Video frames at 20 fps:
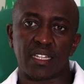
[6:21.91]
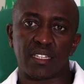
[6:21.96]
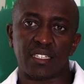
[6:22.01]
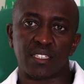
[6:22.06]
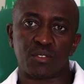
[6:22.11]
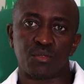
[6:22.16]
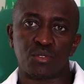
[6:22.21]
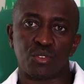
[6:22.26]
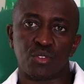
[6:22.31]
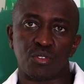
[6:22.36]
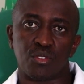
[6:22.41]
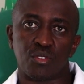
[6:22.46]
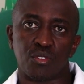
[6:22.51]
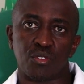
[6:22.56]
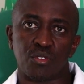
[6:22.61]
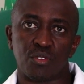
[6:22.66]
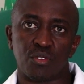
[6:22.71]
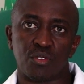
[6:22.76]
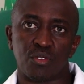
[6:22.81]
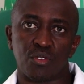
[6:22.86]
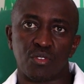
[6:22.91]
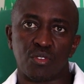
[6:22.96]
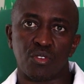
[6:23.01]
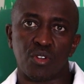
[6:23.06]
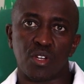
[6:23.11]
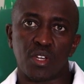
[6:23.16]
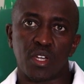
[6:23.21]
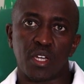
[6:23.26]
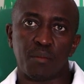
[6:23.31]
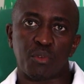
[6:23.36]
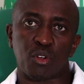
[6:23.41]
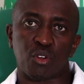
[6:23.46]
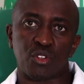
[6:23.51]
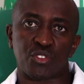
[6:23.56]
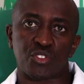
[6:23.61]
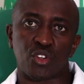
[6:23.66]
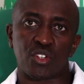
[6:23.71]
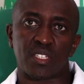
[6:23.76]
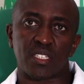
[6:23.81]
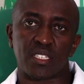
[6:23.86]
this will,
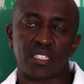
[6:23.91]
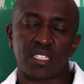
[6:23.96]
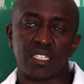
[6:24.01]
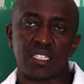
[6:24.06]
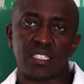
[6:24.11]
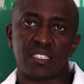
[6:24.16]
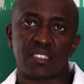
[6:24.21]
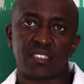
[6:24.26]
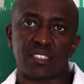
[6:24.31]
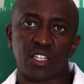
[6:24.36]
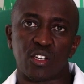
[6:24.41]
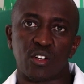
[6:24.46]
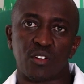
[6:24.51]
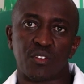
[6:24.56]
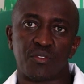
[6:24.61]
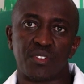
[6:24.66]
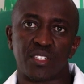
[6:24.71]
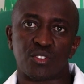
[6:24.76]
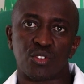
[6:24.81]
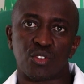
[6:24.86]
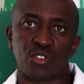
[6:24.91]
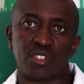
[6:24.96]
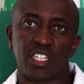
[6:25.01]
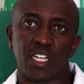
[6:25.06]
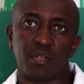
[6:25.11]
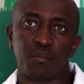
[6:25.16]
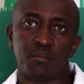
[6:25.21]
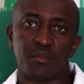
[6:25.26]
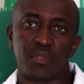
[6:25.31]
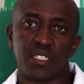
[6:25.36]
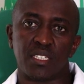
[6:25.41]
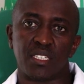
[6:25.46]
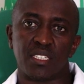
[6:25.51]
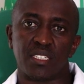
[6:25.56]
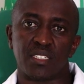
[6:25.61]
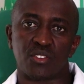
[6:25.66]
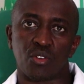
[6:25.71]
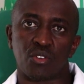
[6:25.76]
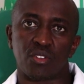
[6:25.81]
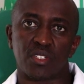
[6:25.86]
because salt itself, the sodium
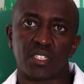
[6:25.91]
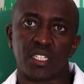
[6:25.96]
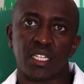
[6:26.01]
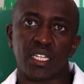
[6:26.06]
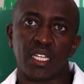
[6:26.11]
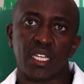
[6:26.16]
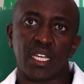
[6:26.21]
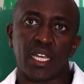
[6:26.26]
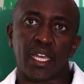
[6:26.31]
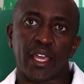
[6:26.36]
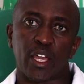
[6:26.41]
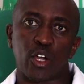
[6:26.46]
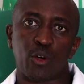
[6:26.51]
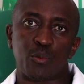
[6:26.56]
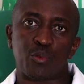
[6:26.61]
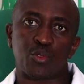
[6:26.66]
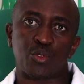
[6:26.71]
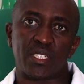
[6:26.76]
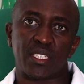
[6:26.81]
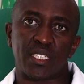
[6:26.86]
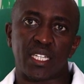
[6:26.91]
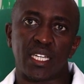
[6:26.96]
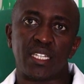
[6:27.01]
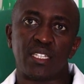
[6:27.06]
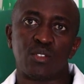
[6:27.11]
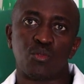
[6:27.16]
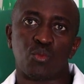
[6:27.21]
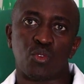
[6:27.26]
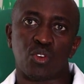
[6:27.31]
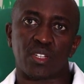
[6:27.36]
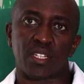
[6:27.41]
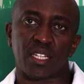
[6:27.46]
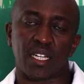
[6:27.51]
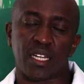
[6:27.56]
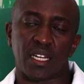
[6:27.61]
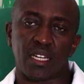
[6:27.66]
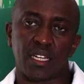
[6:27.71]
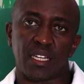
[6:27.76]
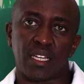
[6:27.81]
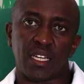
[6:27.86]
in salt, helps retain water.
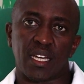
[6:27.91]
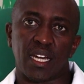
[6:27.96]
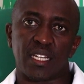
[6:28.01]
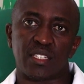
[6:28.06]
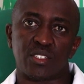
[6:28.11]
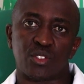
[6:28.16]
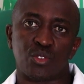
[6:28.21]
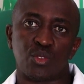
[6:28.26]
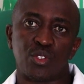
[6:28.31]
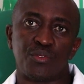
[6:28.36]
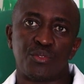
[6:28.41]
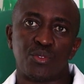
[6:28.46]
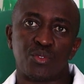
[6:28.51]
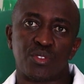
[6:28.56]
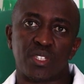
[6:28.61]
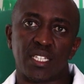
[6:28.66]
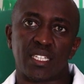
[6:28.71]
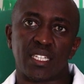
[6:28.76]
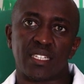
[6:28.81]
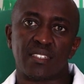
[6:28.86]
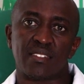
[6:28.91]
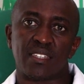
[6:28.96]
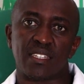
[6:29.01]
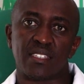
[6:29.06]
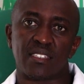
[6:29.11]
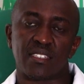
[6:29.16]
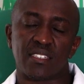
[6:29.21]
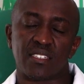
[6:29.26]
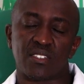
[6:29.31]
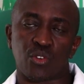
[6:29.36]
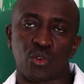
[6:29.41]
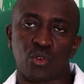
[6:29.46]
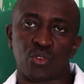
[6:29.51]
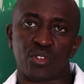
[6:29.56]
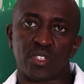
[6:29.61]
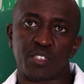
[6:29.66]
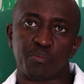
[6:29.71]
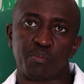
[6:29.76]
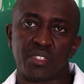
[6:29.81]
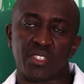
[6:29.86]
And so if you take excess
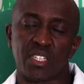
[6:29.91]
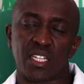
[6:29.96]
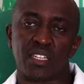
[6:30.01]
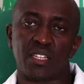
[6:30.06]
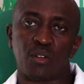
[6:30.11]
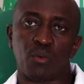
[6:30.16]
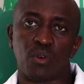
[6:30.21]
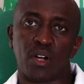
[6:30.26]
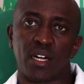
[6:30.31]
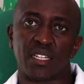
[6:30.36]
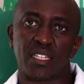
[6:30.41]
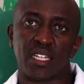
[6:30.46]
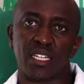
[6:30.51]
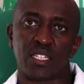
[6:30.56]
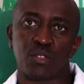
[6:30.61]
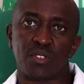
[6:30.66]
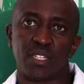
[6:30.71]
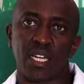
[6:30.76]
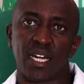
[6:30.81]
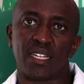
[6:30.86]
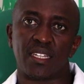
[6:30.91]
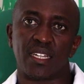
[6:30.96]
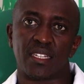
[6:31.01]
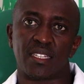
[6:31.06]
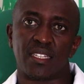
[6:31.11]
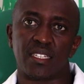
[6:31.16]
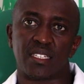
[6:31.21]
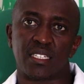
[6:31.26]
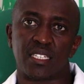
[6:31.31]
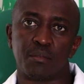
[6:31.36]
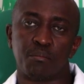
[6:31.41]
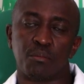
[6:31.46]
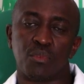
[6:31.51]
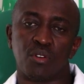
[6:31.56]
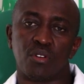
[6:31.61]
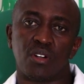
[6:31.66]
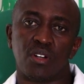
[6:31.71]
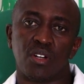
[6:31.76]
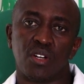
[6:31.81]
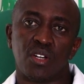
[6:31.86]
salt, especially the one that we add at the table,